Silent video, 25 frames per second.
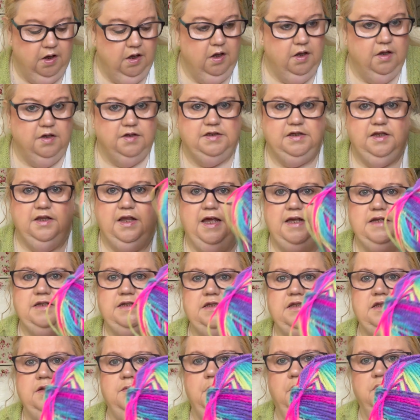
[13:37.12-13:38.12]
So that's
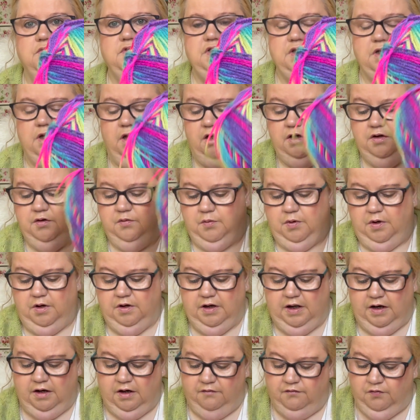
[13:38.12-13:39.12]
the multicoloured one,
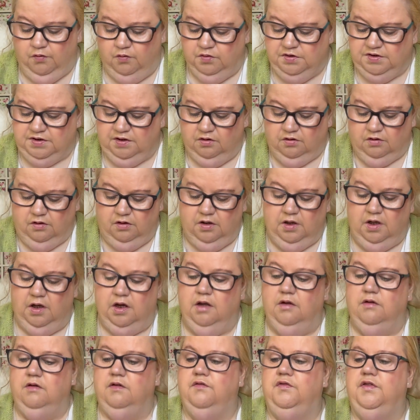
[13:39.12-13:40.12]
and I've also got a
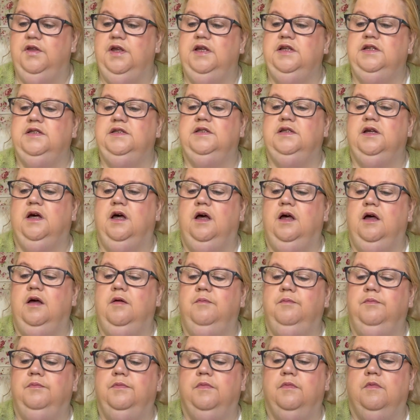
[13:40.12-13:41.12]
load of this.
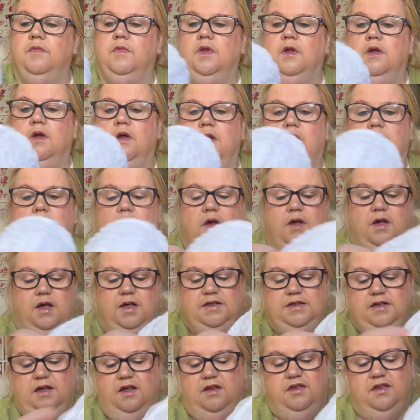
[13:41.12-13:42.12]

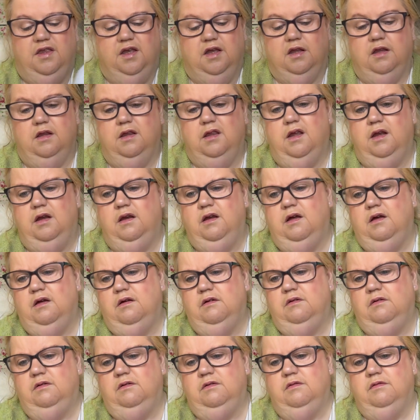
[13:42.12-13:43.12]
It's like thick and thin
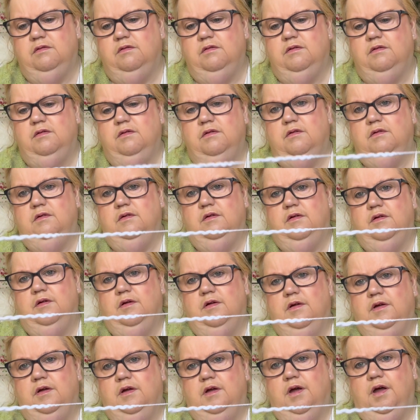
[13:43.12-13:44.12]
yarn.
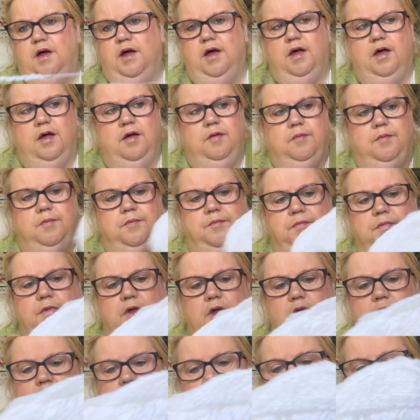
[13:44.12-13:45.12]

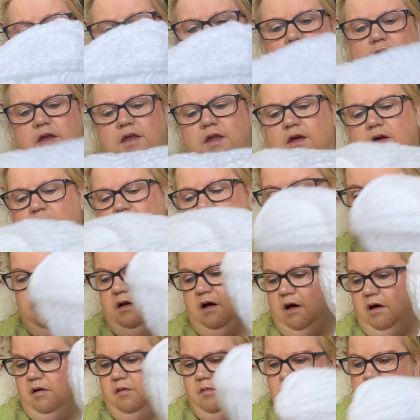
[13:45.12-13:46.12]
Like art yarn.
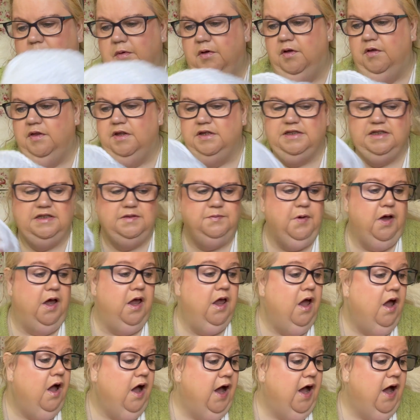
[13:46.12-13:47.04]
Can't remember who this is by.